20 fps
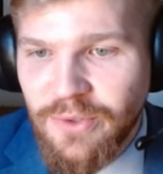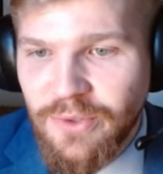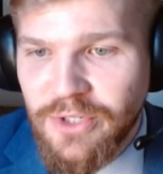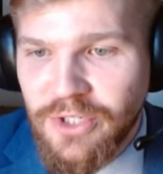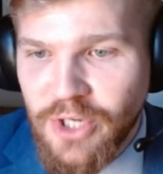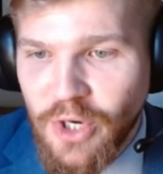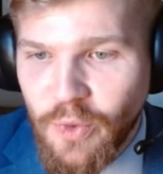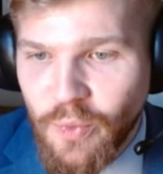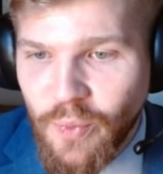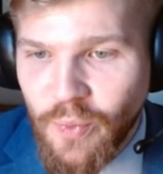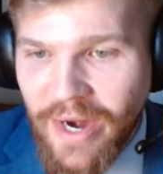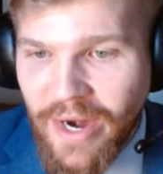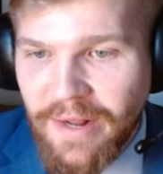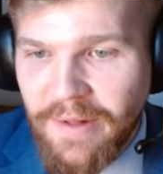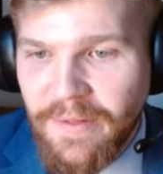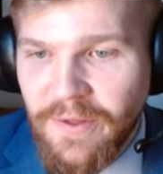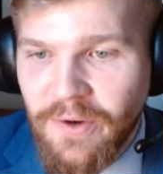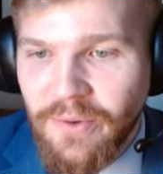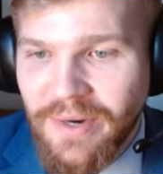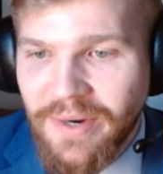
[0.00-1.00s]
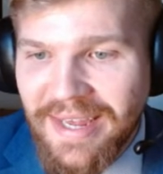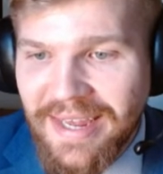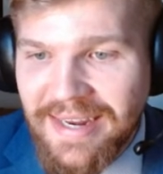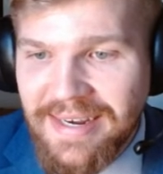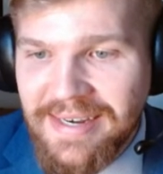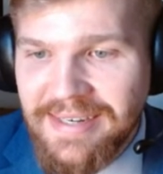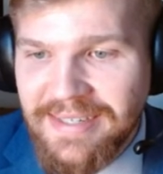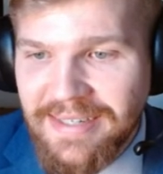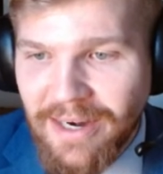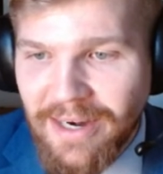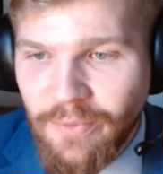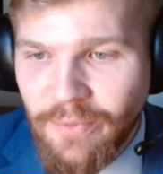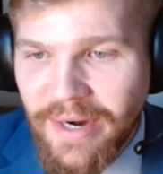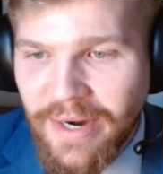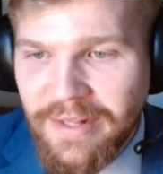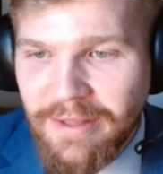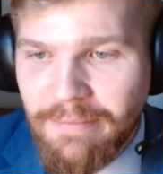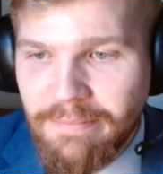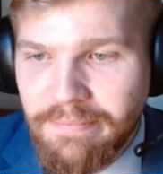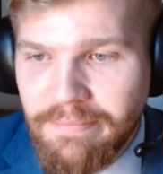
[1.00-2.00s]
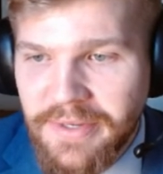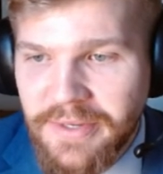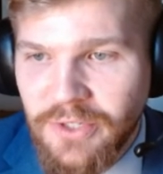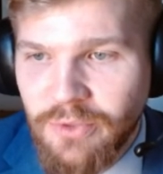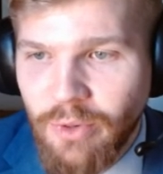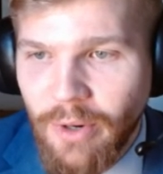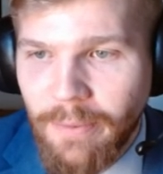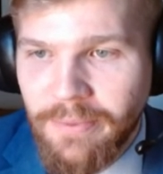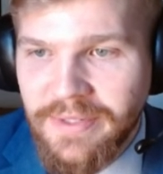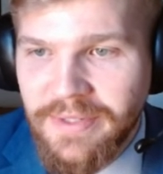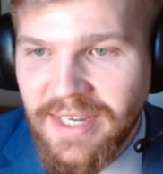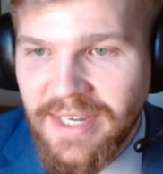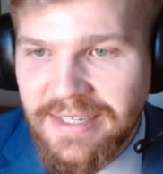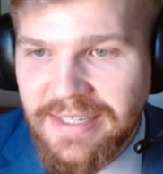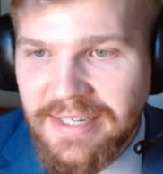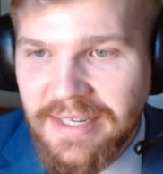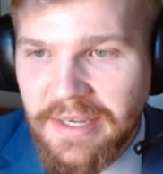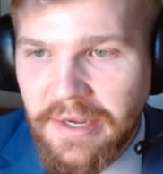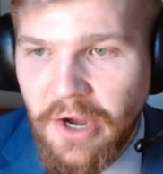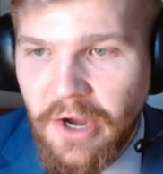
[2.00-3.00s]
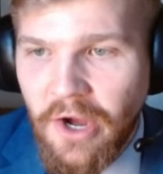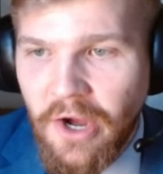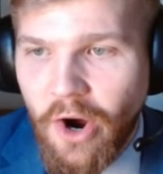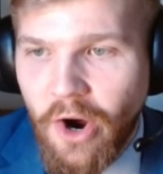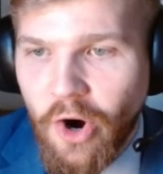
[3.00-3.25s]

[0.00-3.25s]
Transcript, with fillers: So directly or indirectly misrepresenting